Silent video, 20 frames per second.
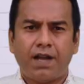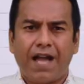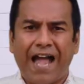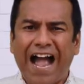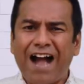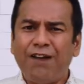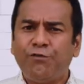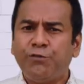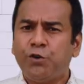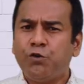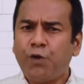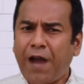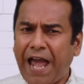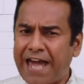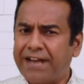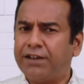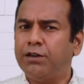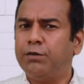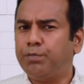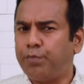How you
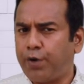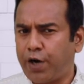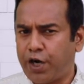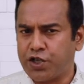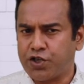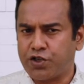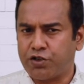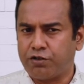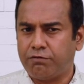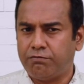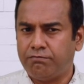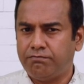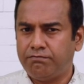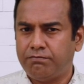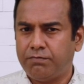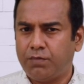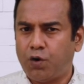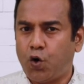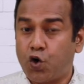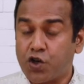handle pressure
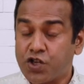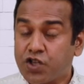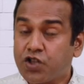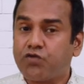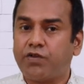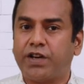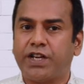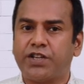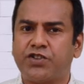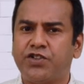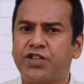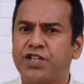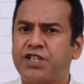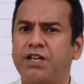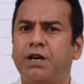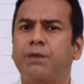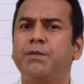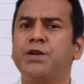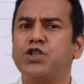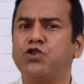or stress
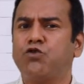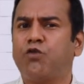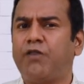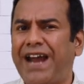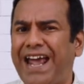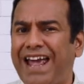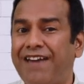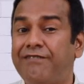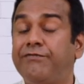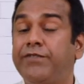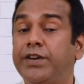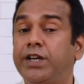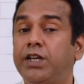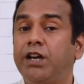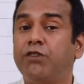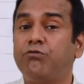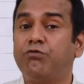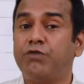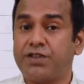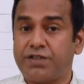determines your
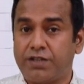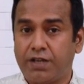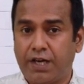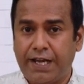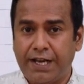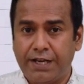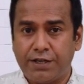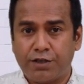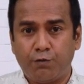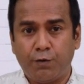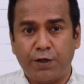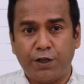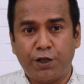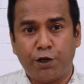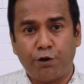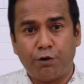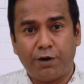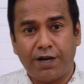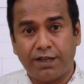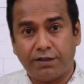everyday resilience, whether
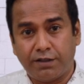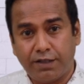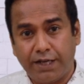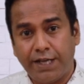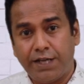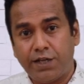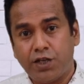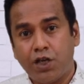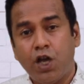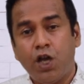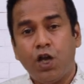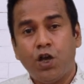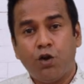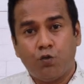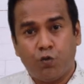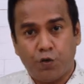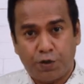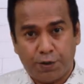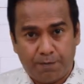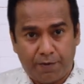you're an athlete
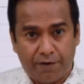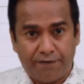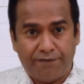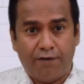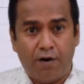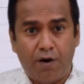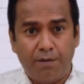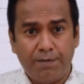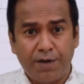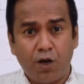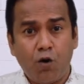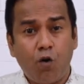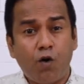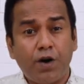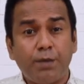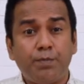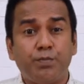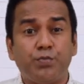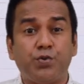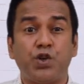who's performing
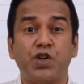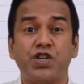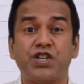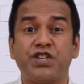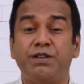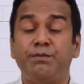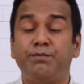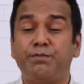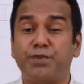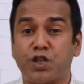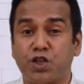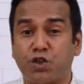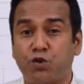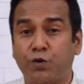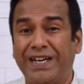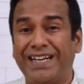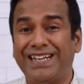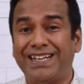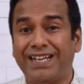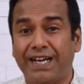or a person
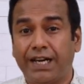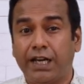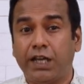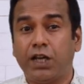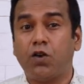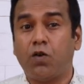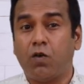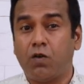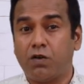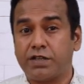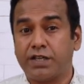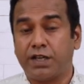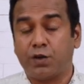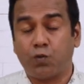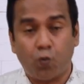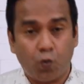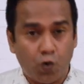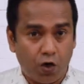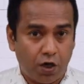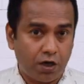pursuing daily goals at
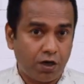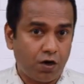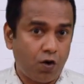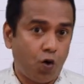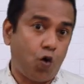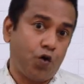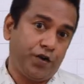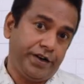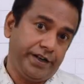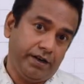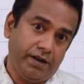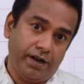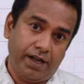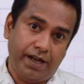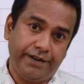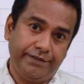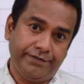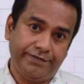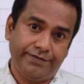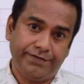work or in
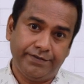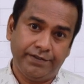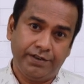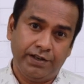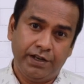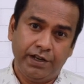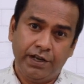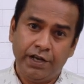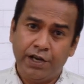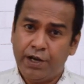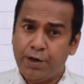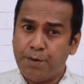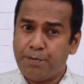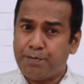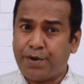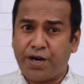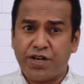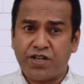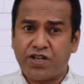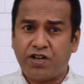life.
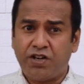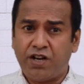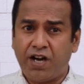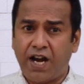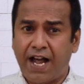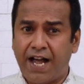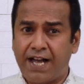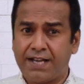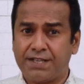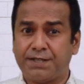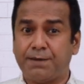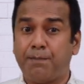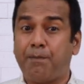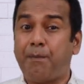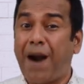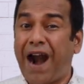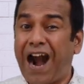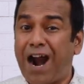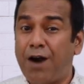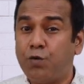Pressure has the
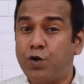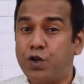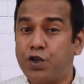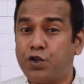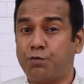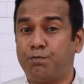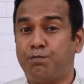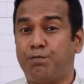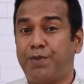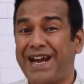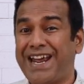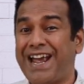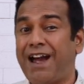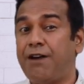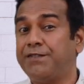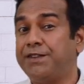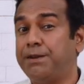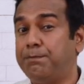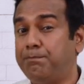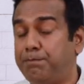power to bring
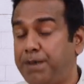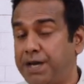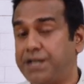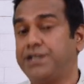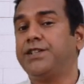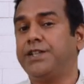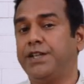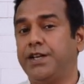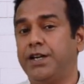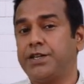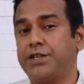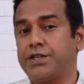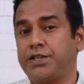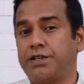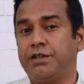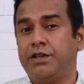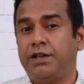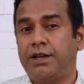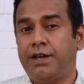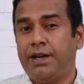out the best in
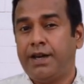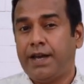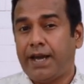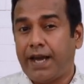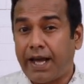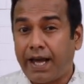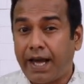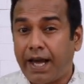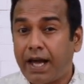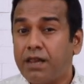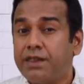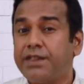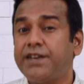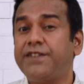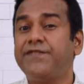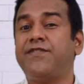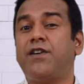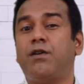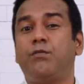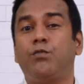us. A
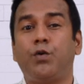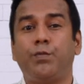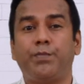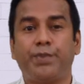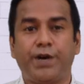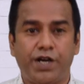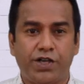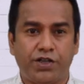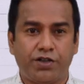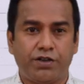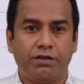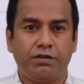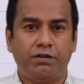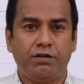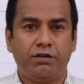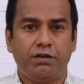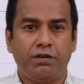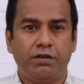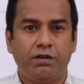healthy form of pressure,